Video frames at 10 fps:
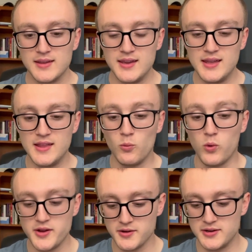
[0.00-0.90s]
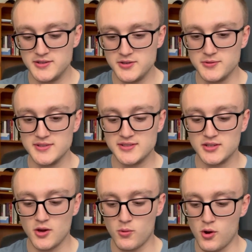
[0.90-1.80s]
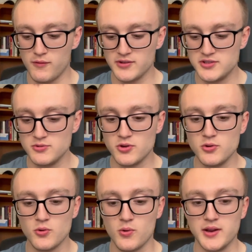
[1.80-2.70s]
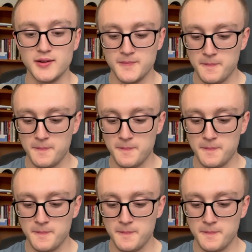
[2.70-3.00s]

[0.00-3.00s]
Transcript: And then what you're going to do is go over to KuCoin.